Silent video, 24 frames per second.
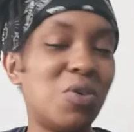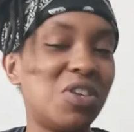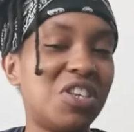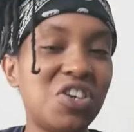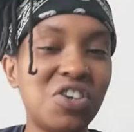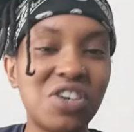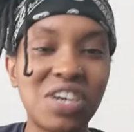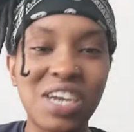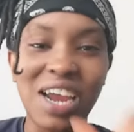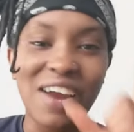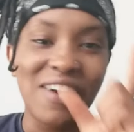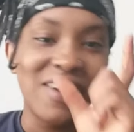Where's
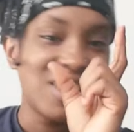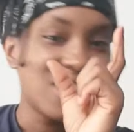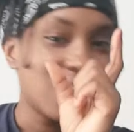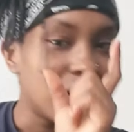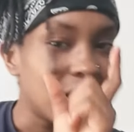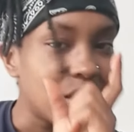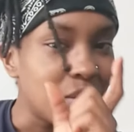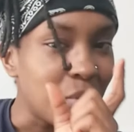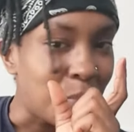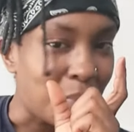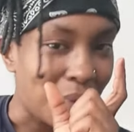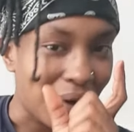he going to carry the
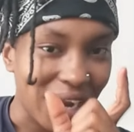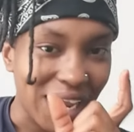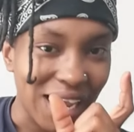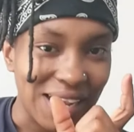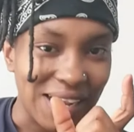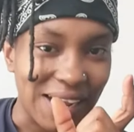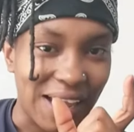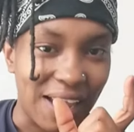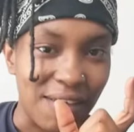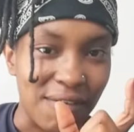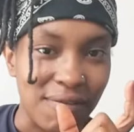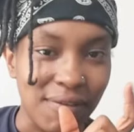little pocket
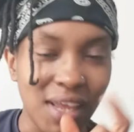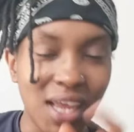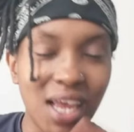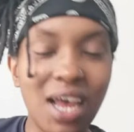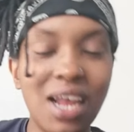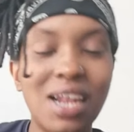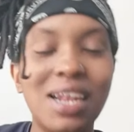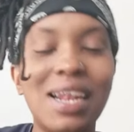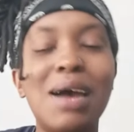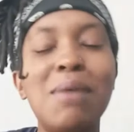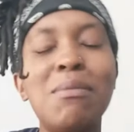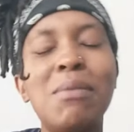knife?
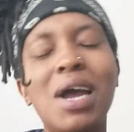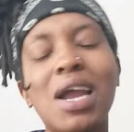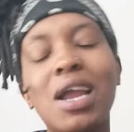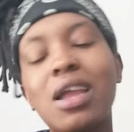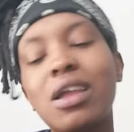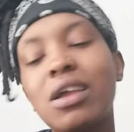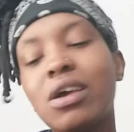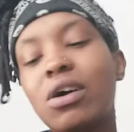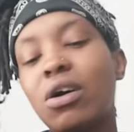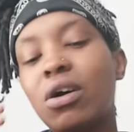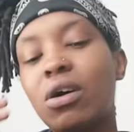Like, my